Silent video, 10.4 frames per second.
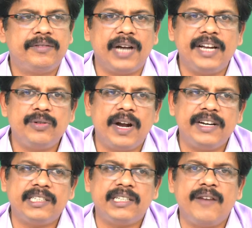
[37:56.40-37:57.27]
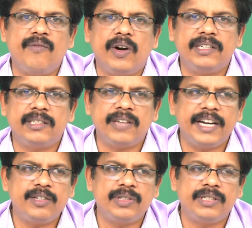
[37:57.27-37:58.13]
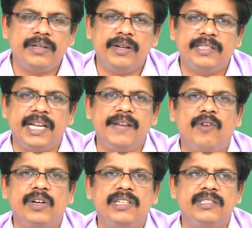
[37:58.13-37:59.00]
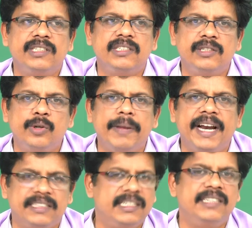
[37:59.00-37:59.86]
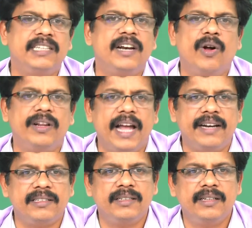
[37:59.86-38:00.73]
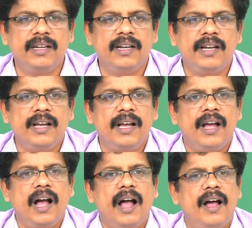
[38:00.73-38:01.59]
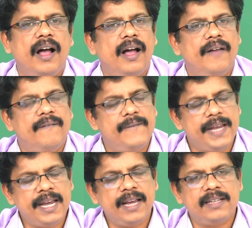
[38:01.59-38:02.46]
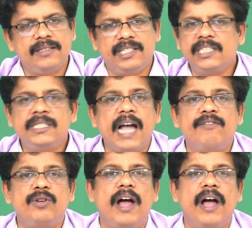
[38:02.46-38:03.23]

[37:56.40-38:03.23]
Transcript: try to understand what is, try to see what is this human essence and all that. We just have to